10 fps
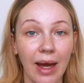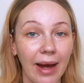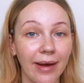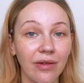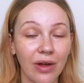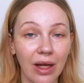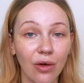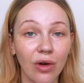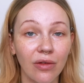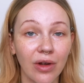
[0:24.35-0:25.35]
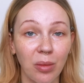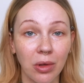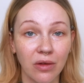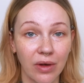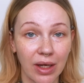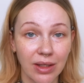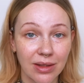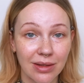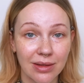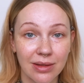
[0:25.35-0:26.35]
I have had a rough couple of
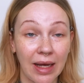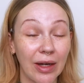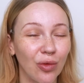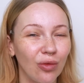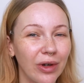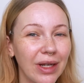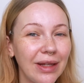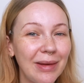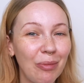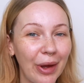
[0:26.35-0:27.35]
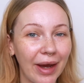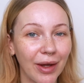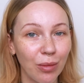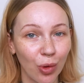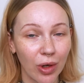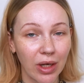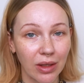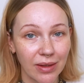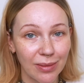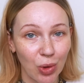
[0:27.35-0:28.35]
nights and a really bad morning
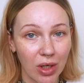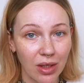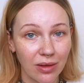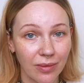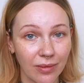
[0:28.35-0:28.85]
this morning.